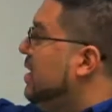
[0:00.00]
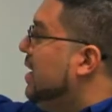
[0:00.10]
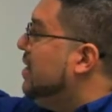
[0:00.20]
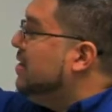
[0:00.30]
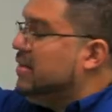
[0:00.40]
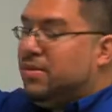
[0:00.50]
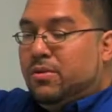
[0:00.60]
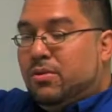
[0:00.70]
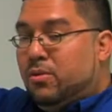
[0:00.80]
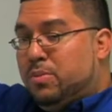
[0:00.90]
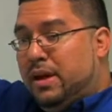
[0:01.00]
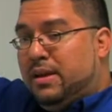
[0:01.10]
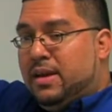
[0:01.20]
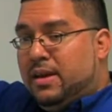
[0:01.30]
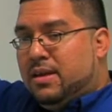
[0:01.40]
And since they're in group
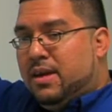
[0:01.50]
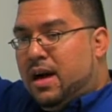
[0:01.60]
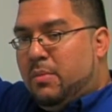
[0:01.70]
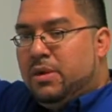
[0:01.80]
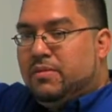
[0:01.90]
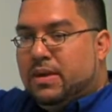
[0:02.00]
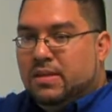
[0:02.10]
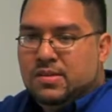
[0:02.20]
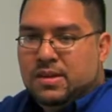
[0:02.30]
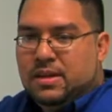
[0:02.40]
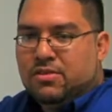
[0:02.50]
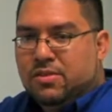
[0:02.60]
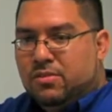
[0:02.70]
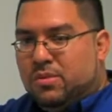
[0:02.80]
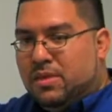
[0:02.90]
8A, how many valence
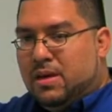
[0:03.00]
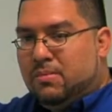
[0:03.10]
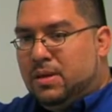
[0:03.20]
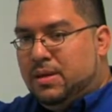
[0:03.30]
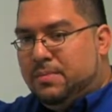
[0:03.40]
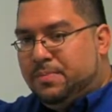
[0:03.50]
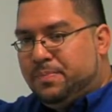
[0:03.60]
electrons would that be?